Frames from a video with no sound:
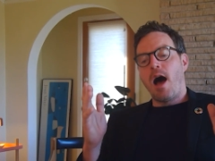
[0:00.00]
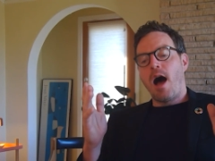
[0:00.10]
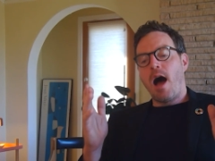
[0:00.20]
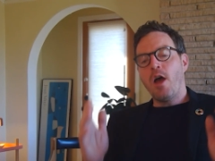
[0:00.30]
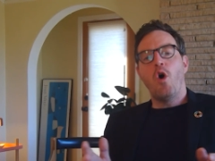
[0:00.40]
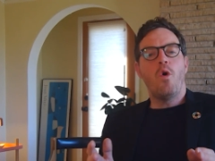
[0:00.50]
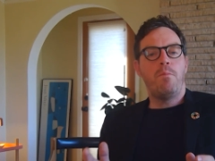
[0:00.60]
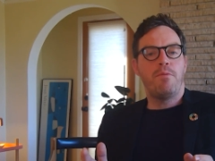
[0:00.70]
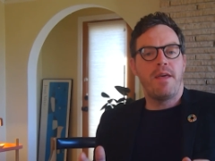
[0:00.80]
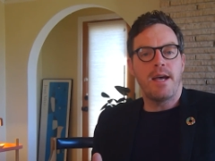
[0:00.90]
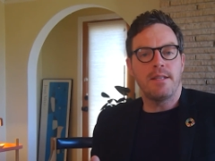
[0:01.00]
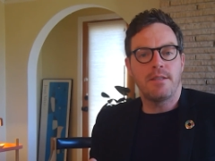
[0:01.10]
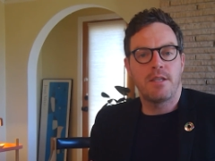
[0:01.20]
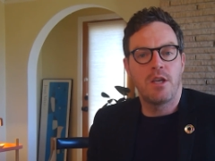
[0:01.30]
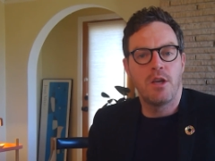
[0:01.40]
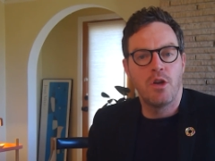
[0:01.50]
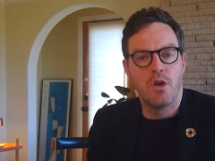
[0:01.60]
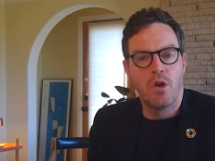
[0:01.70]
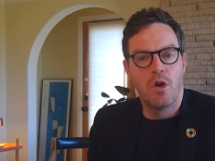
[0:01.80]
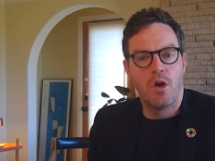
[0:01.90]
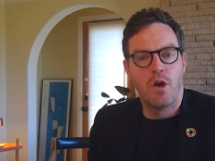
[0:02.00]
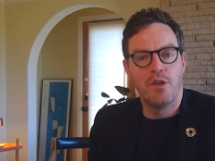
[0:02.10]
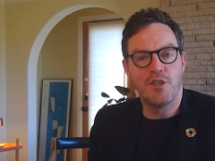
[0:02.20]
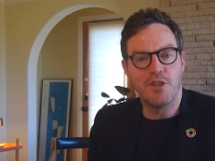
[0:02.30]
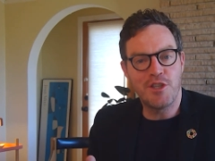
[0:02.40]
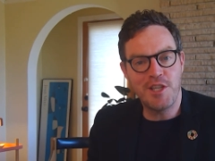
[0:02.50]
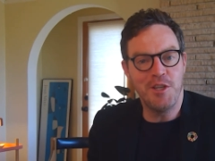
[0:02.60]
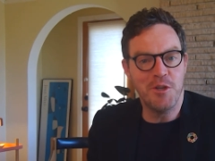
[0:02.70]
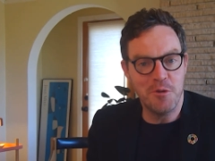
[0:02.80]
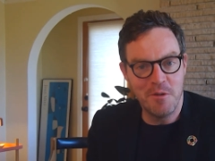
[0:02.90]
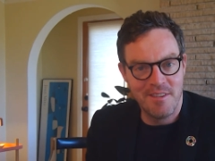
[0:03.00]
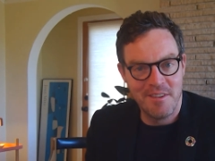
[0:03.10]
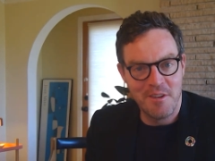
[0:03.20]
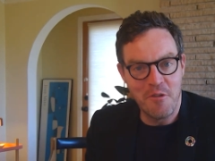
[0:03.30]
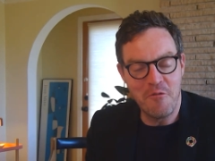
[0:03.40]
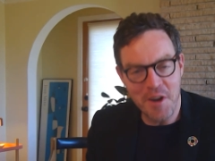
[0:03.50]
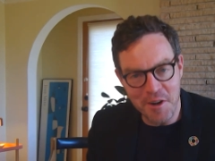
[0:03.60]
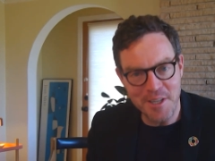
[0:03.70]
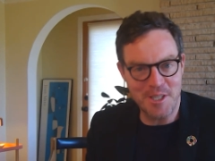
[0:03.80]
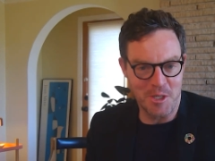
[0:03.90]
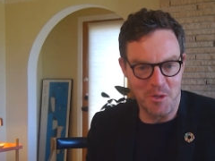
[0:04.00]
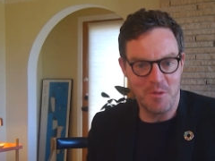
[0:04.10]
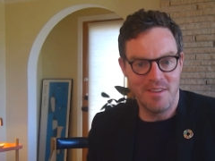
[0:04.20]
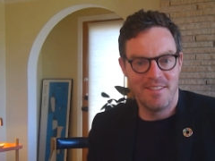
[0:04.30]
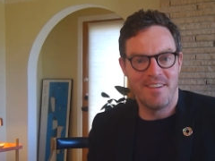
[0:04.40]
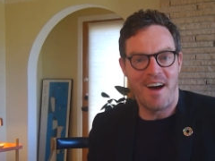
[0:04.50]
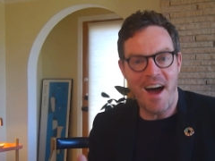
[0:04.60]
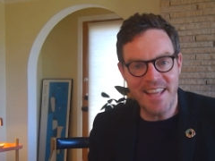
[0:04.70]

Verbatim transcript: I hope that to see you very soon on